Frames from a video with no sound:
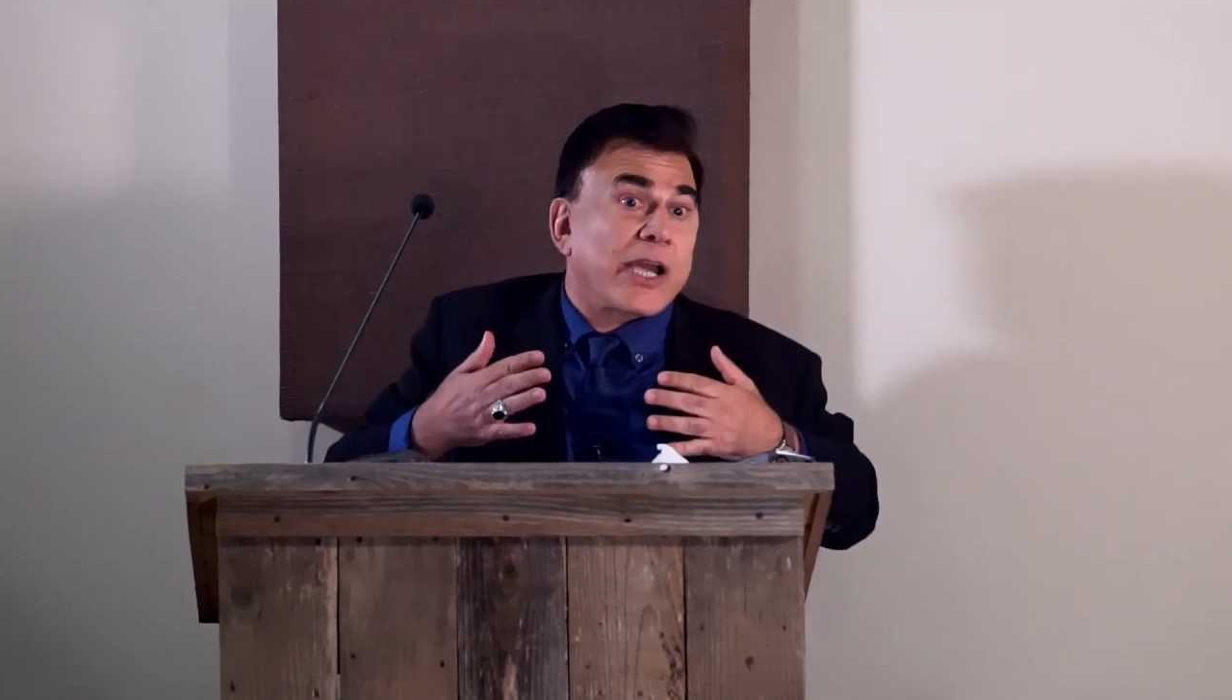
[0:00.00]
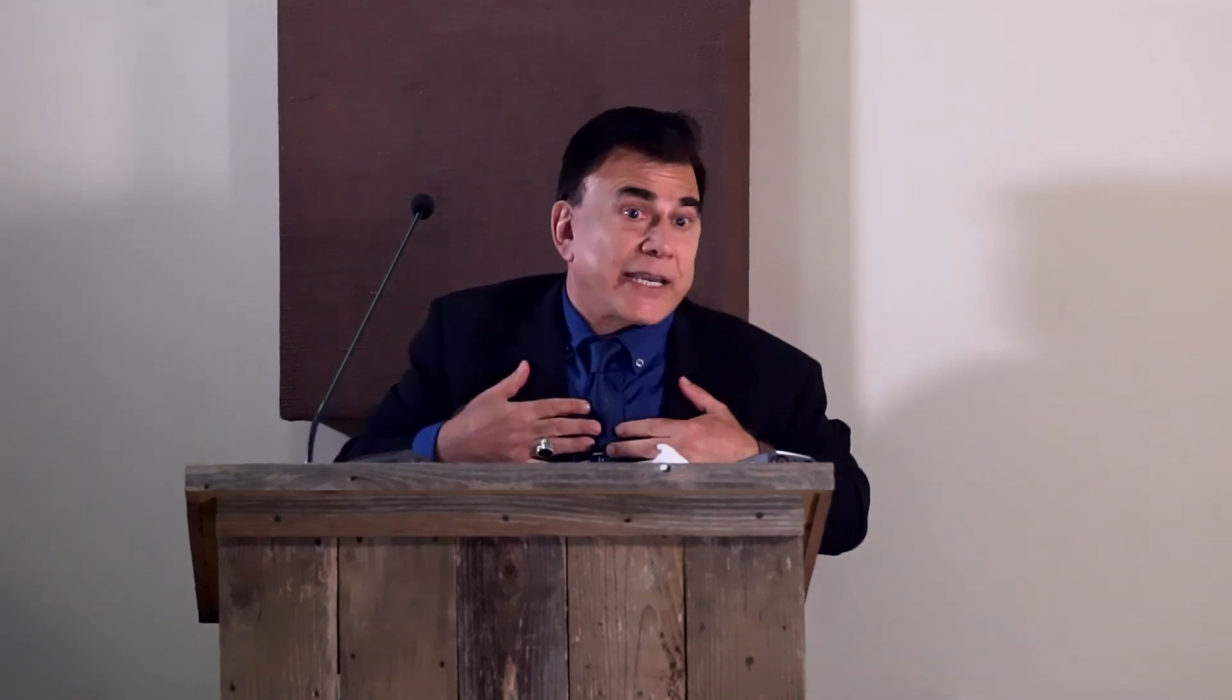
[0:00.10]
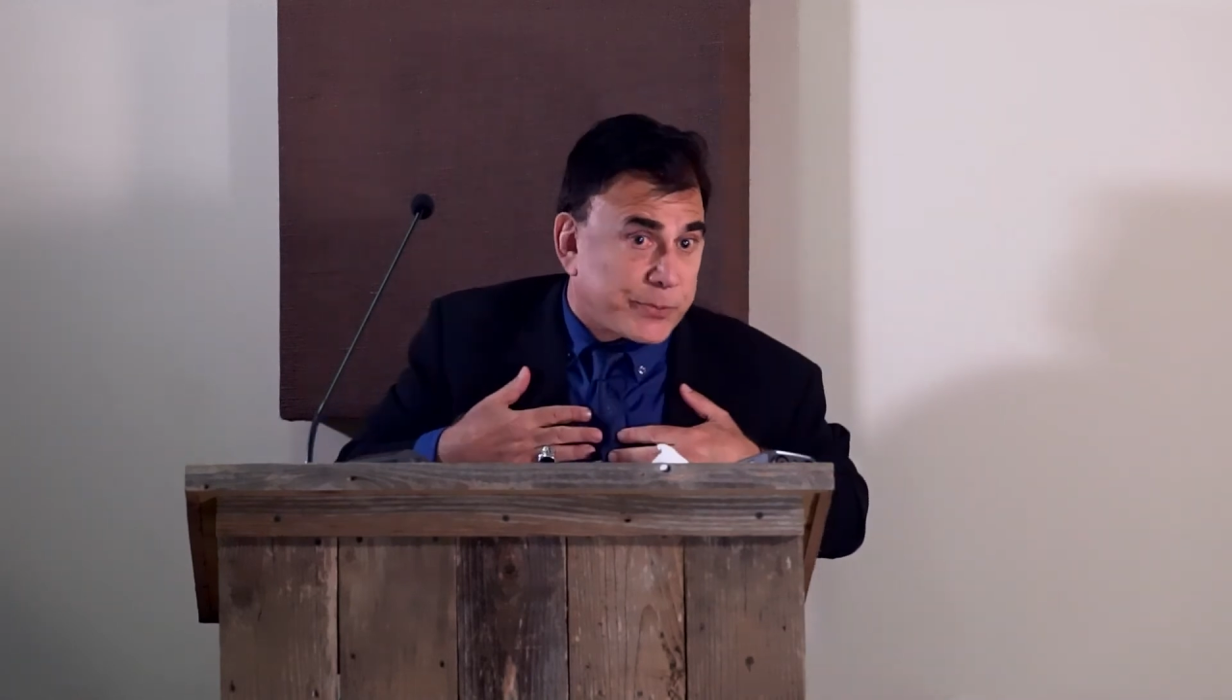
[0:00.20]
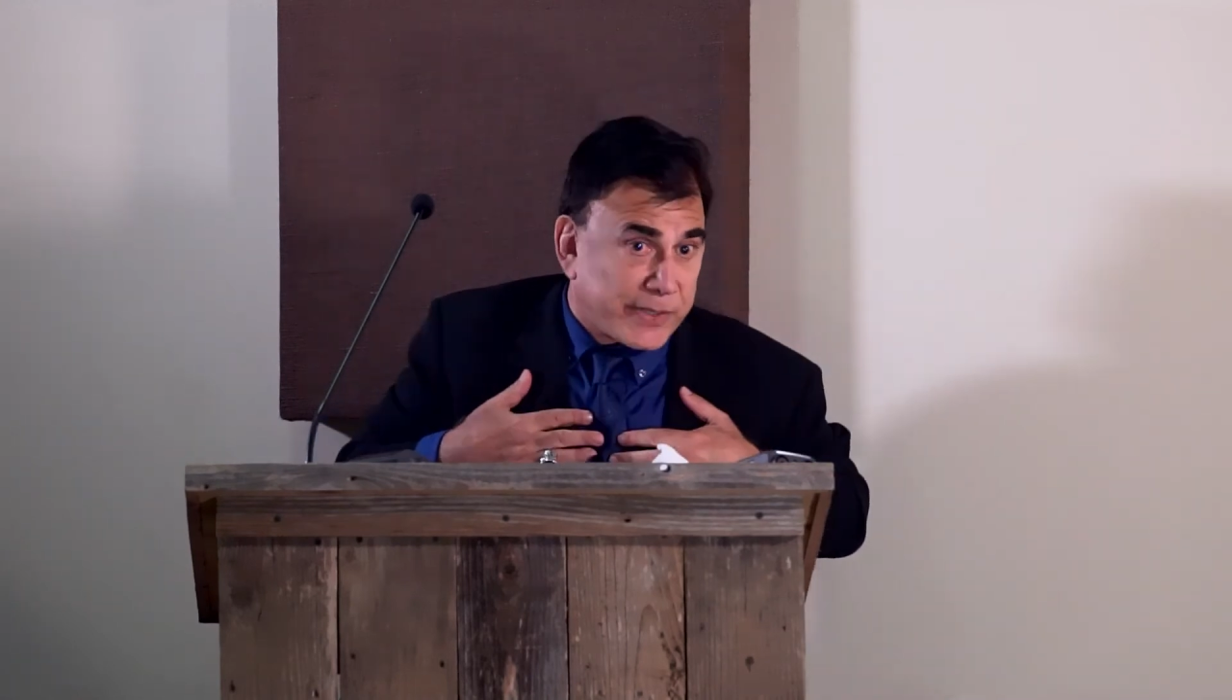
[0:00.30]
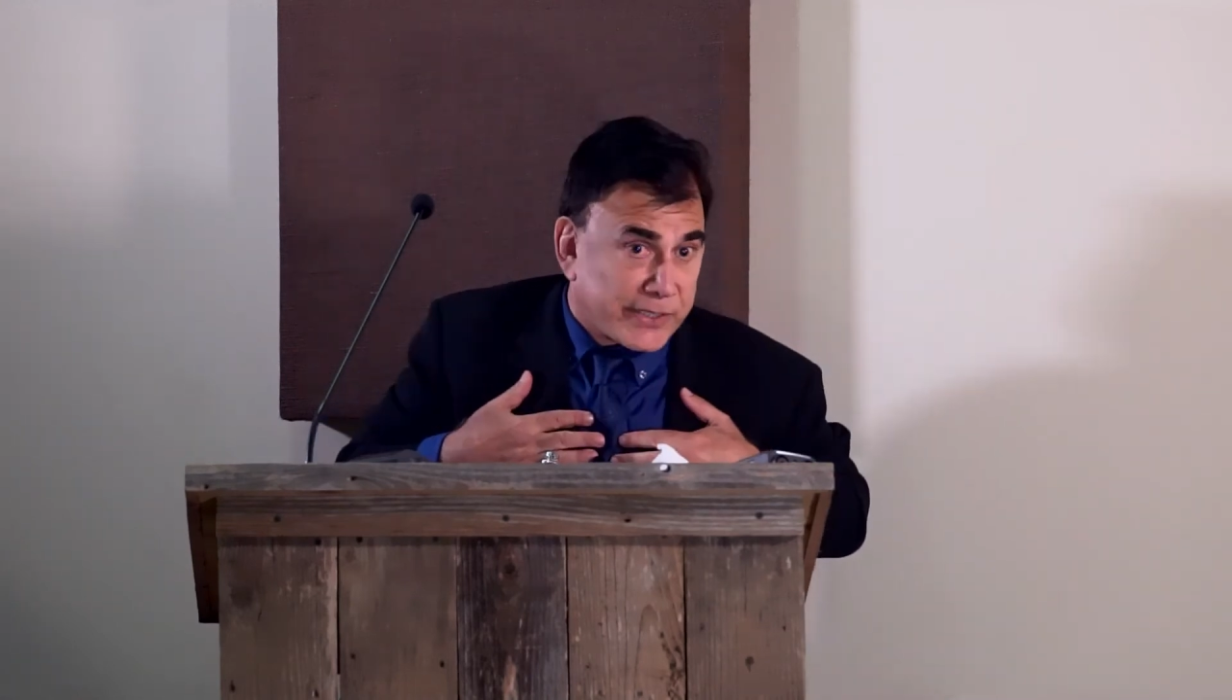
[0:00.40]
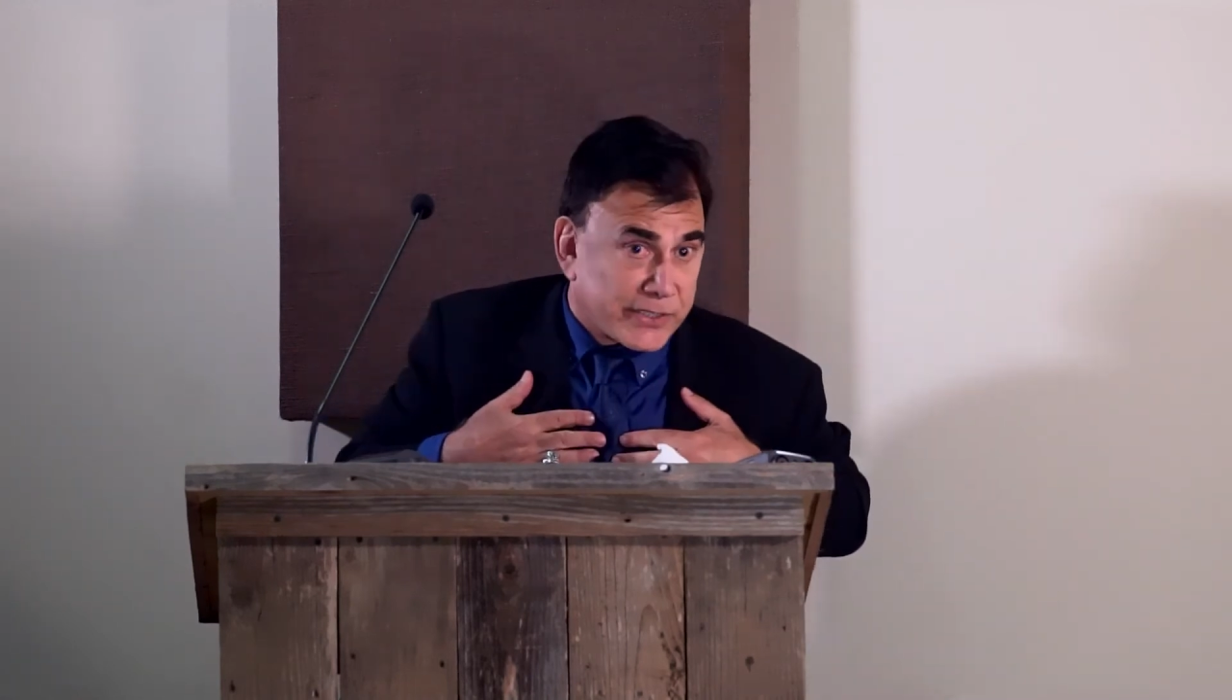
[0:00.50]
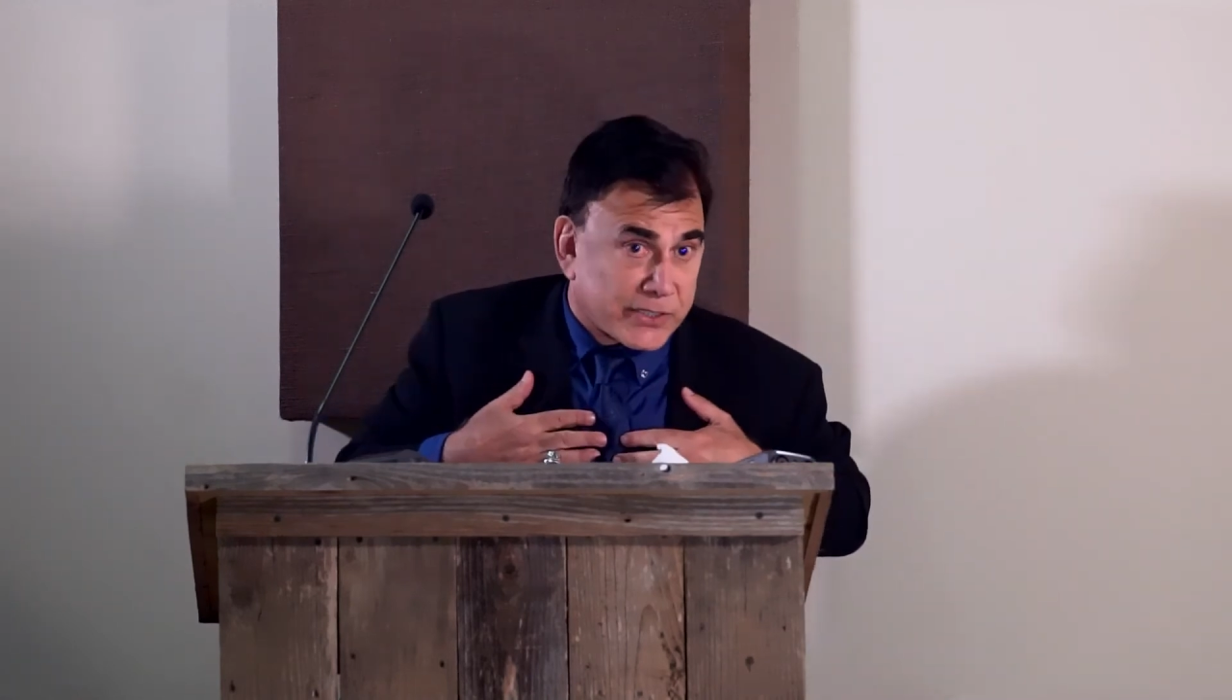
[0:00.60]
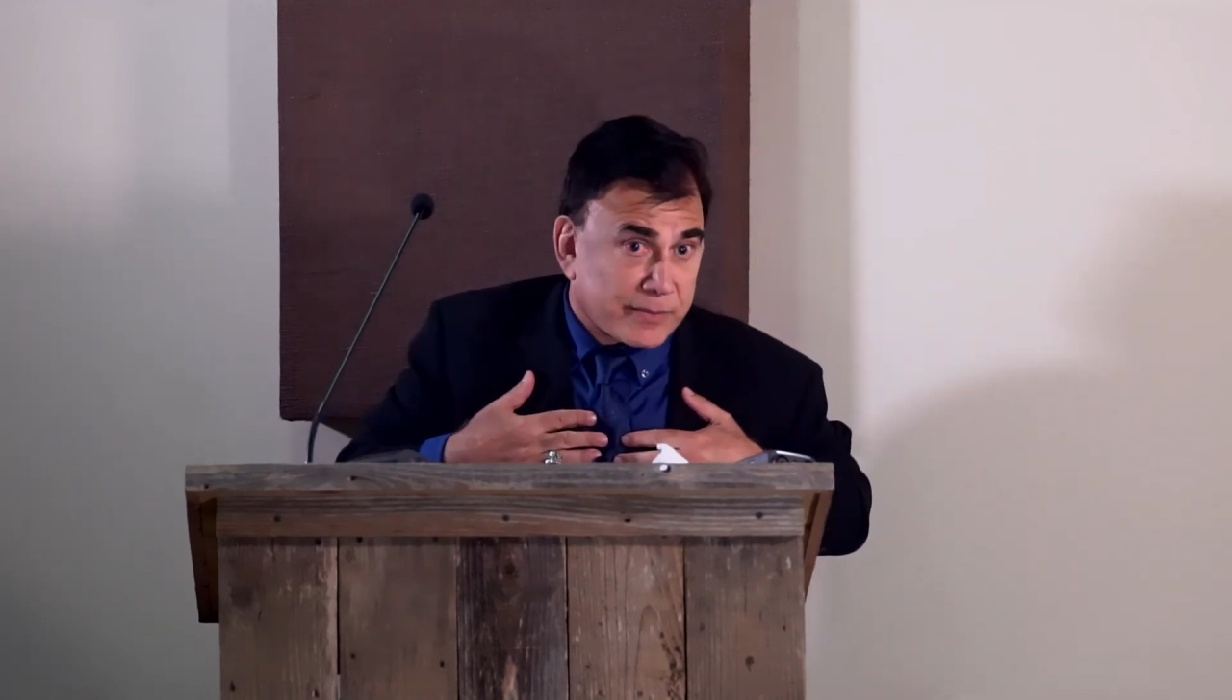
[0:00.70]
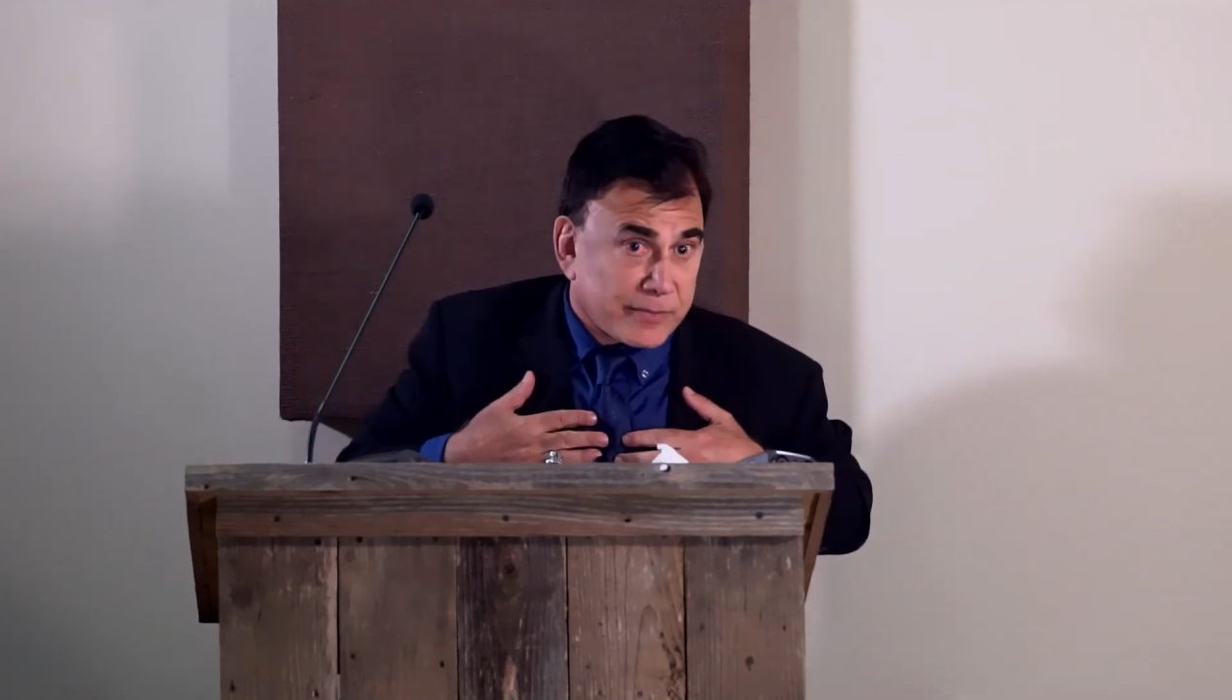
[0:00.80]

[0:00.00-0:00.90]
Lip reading: experience.